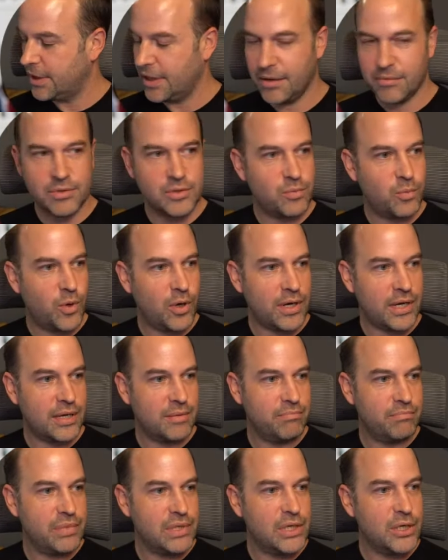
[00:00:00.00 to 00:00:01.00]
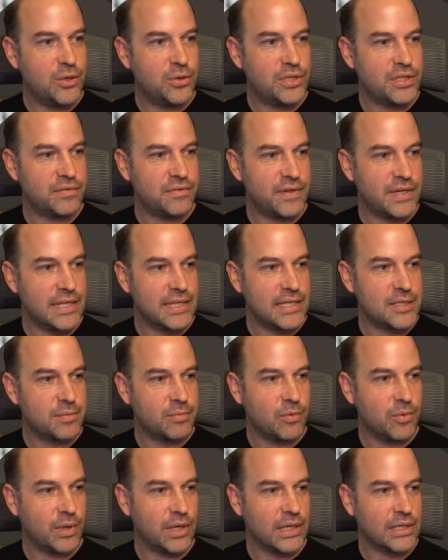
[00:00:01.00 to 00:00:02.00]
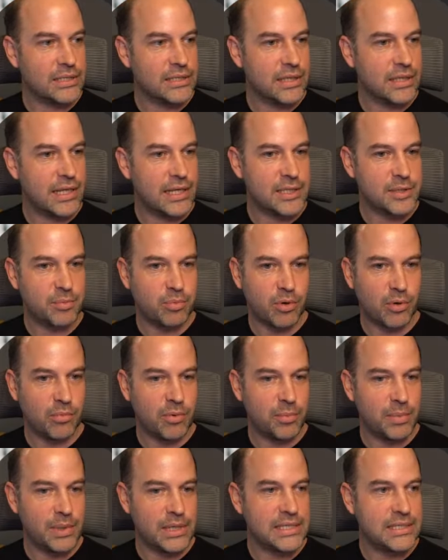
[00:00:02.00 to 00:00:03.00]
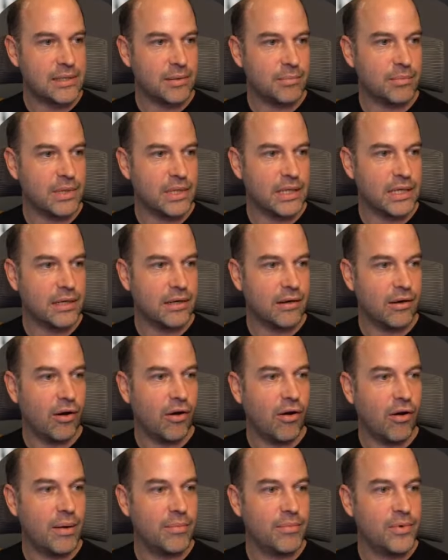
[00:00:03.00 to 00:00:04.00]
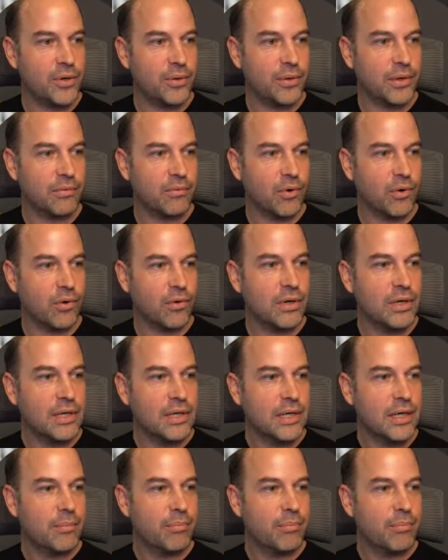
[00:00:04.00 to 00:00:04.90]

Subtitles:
It was working beautifully this morning, so that's probably something I'm doing wrong.